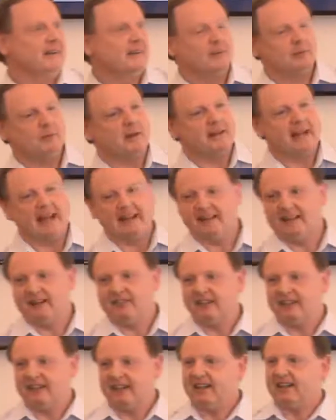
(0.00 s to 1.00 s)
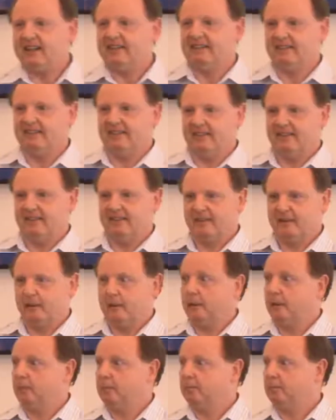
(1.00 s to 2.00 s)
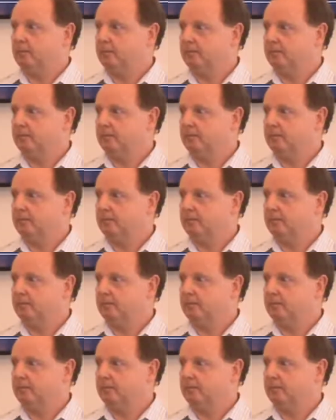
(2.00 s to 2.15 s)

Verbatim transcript: Because my dad never did it. You know?